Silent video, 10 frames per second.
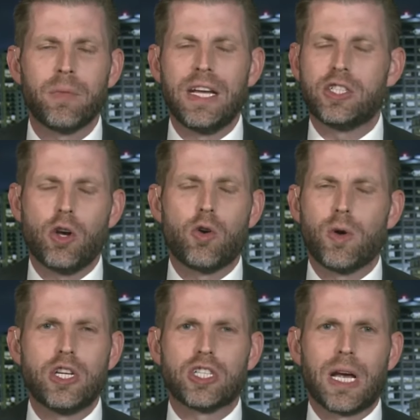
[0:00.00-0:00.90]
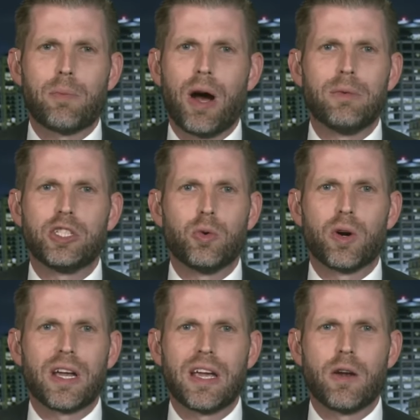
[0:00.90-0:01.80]
It's so egregious, I promise you,
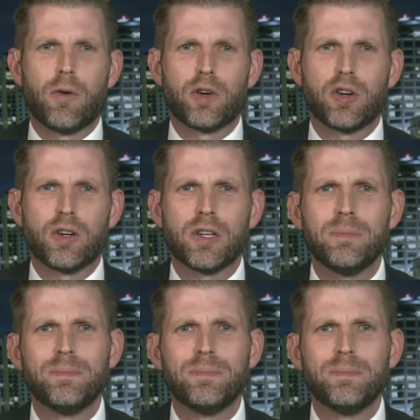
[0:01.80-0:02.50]
we're going to get it overturned.